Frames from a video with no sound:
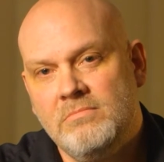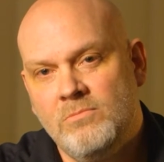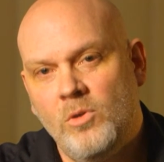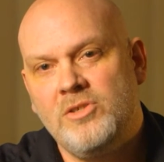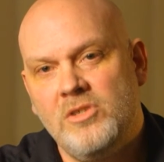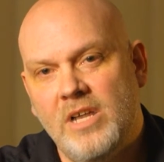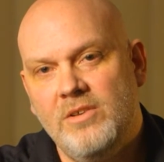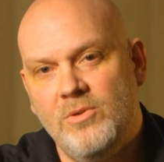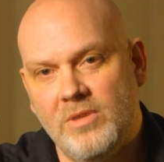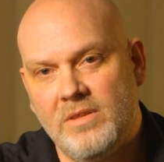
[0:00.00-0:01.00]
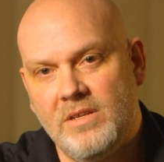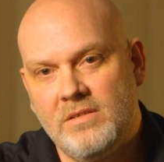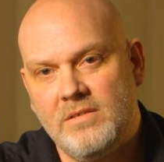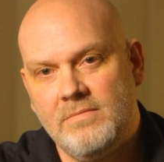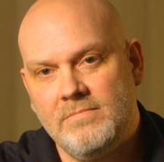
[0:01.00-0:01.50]
What should I do with
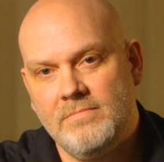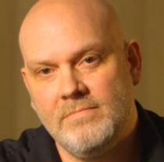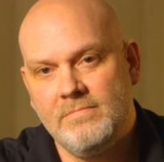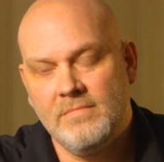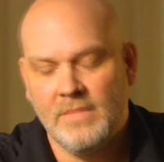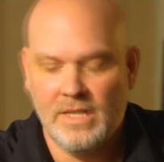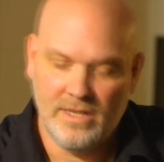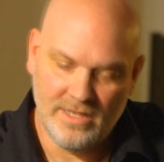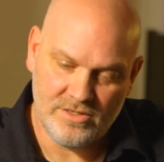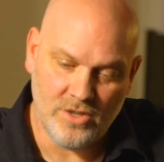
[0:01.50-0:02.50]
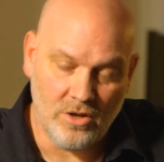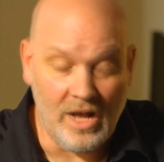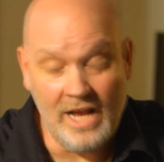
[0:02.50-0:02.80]
this?" And so